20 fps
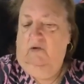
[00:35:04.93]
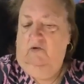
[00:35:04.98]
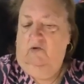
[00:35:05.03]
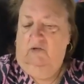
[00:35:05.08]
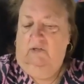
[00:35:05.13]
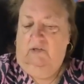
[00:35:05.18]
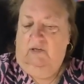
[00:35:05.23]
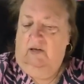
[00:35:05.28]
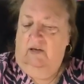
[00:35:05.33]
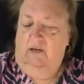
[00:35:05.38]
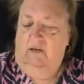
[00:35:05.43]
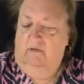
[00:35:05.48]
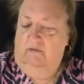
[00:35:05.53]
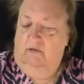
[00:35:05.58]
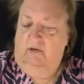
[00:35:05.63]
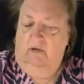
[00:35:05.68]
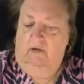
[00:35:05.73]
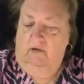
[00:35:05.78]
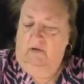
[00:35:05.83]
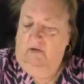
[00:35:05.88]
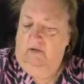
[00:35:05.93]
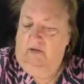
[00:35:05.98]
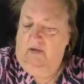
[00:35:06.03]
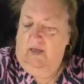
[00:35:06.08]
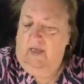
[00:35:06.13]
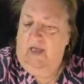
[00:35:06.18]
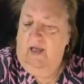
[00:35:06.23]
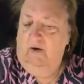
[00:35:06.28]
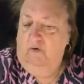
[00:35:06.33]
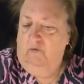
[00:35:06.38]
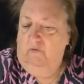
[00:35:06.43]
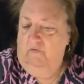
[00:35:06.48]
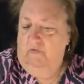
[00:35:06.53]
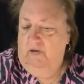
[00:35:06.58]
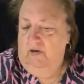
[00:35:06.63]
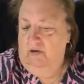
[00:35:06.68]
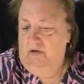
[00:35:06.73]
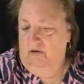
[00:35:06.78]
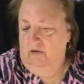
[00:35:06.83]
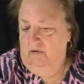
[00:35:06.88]
I just get
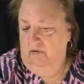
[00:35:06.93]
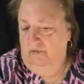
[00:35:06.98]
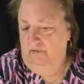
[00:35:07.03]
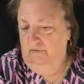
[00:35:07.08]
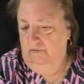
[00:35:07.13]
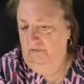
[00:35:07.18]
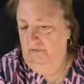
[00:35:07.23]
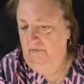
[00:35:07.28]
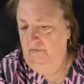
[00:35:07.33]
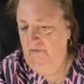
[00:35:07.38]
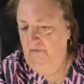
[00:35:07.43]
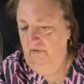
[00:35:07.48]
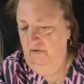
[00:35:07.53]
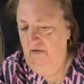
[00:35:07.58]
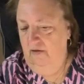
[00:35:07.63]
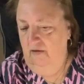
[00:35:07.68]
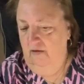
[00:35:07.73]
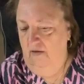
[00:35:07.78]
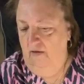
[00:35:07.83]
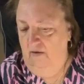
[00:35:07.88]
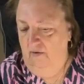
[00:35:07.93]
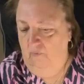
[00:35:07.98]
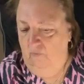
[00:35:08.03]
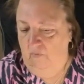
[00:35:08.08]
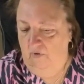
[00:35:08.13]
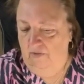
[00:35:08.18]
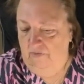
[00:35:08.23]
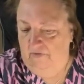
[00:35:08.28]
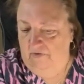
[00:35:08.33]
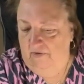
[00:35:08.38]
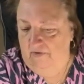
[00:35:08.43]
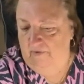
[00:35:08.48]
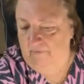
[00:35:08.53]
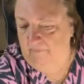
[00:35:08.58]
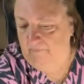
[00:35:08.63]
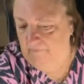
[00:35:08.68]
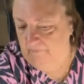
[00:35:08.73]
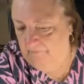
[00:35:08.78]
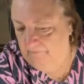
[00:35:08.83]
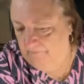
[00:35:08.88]
aggravated with
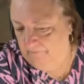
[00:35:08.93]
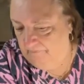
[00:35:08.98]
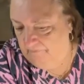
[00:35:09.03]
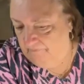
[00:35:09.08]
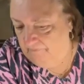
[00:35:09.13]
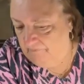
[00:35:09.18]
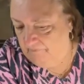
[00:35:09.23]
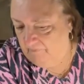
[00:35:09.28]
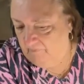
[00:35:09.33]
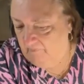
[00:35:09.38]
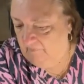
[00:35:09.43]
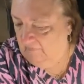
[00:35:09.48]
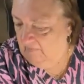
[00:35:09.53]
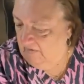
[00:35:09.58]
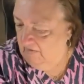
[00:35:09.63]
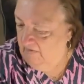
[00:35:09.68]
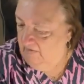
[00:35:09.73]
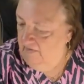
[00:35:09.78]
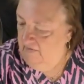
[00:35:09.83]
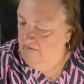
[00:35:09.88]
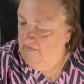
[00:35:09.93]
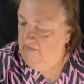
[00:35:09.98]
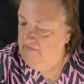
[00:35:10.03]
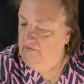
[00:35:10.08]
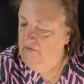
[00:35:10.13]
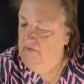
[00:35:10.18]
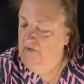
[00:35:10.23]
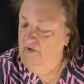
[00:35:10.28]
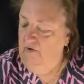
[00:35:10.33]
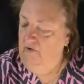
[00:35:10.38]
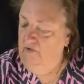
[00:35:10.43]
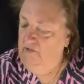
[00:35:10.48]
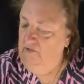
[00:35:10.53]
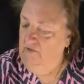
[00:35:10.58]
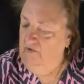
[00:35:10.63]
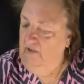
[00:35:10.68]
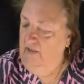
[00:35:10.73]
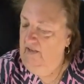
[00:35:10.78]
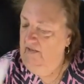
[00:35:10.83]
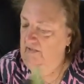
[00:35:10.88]
it. So they
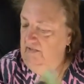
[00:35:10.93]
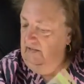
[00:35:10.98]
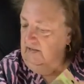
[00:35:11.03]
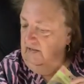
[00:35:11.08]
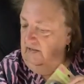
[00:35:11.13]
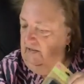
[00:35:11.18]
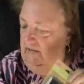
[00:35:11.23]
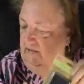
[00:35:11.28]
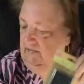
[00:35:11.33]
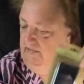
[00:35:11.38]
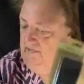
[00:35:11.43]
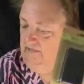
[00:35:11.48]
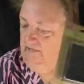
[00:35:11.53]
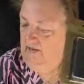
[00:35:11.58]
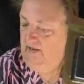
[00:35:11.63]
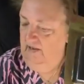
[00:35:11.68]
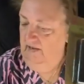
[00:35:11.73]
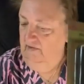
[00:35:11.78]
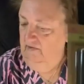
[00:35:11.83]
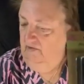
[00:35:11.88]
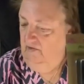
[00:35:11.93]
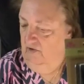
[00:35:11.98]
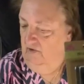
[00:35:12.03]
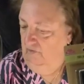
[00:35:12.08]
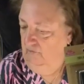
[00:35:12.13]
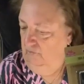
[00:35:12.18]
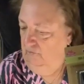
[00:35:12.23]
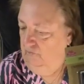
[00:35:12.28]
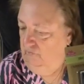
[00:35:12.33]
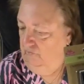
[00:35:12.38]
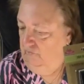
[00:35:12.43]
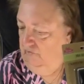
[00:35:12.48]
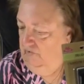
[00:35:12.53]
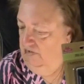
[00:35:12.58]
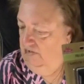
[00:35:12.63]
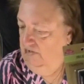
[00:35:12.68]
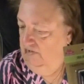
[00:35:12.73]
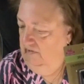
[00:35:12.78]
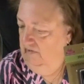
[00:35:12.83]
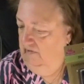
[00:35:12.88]
also had these at Dollar
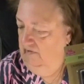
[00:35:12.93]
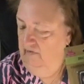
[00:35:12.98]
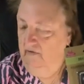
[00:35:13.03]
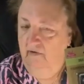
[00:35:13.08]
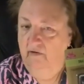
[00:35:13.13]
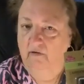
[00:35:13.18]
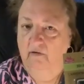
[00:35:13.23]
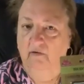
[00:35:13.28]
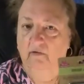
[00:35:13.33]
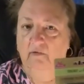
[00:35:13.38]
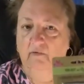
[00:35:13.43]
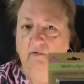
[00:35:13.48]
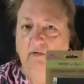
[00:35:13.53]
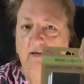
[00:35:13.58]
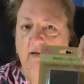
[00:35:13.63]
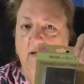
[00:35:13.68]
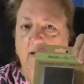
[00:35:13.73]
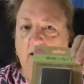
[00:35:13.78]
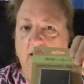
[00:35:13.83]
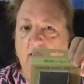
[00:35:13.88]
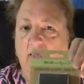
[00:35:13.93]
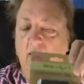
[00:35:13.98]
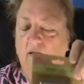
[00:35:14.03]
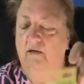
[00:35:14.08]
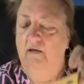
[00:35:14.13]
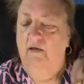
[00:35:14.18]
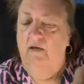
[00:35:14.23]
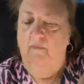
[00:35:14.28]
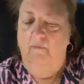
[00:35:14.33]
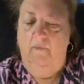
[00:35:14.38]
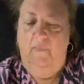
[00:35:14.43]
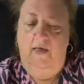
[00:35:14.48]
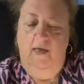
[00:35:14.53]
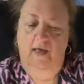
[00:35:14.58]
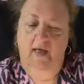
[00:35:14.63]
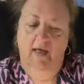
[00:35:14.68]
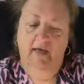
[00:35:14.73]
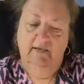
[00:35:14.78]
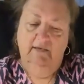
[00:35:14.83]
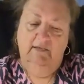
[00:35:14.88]
Tree. The ink
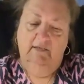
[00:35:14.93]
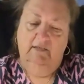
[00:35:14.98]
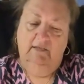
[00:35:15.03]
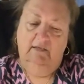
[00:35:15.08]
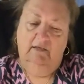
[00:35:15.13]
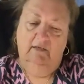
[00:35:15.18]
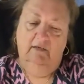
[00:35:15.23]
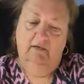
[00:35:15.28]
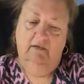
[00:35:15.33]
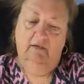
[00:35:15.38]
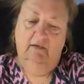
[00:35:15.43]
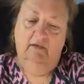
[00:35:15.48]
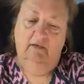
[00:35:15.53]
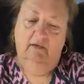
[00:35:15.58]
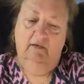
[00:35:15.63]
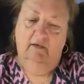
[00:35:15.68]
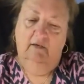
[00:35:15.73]
pads.